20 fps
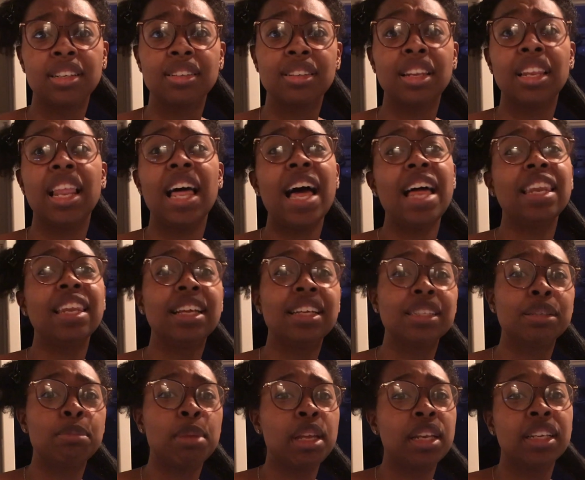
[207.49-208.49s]
A lot
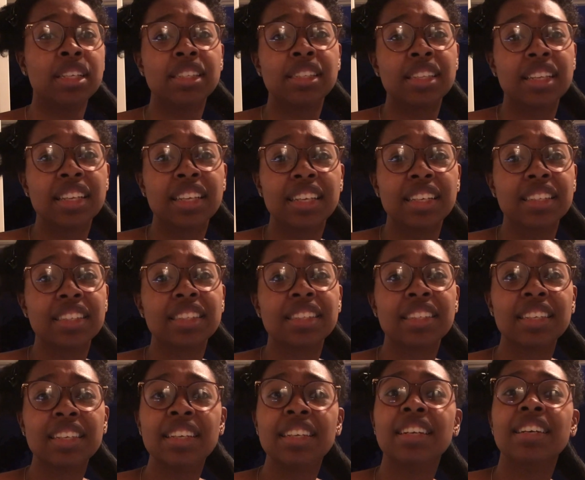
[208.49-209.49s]
less maintenance than
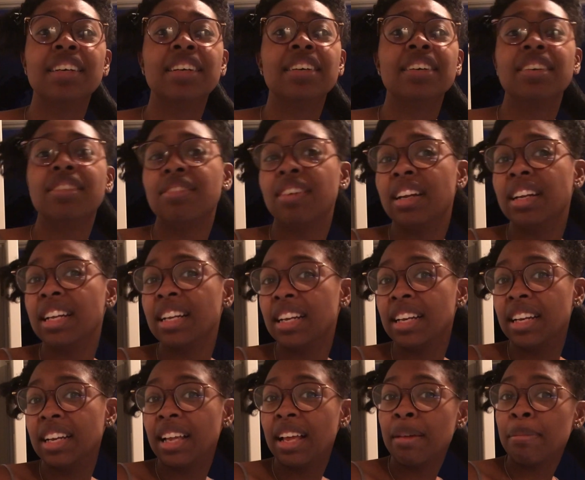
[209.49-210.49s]
this. If I
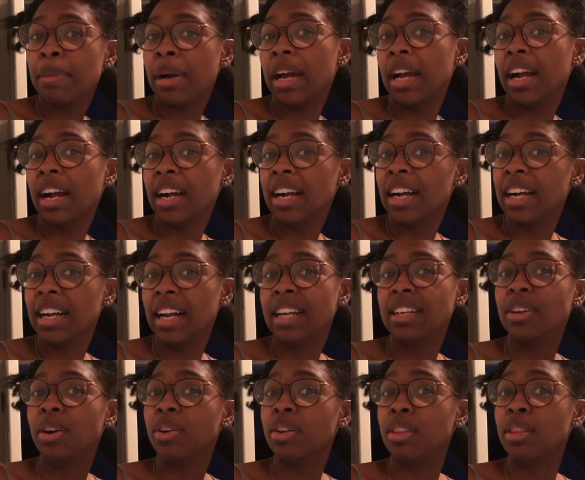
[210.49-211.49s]
needed to get my hair cut,
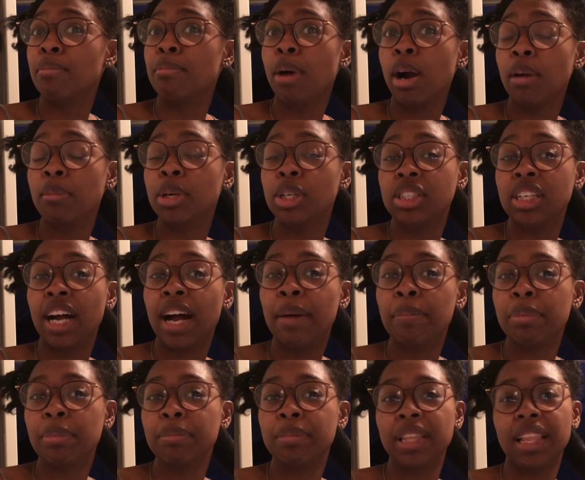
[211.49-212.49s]
I'd go to the barber
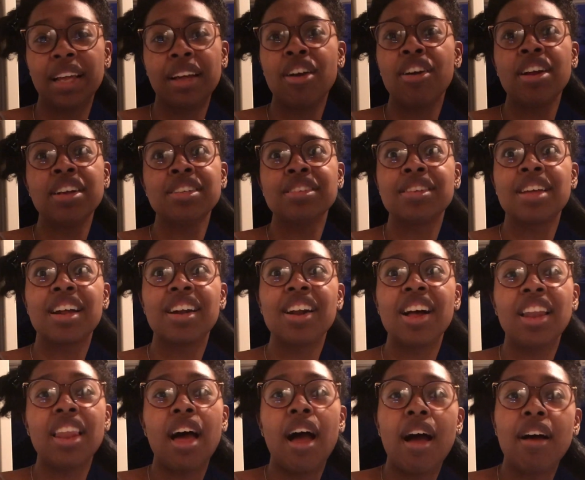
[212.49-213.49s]
shop and be like, all right, just cut it
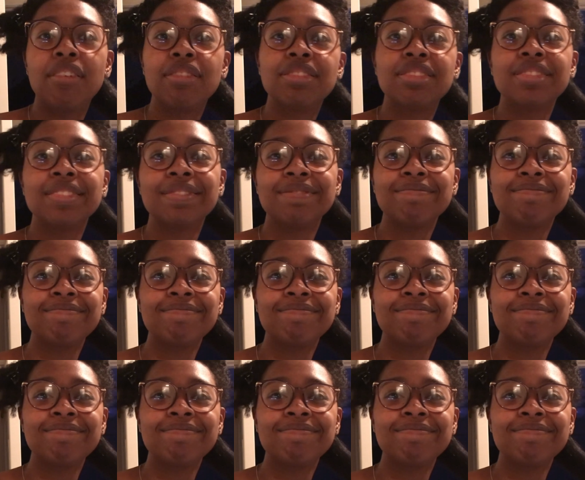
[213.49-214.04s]
all off.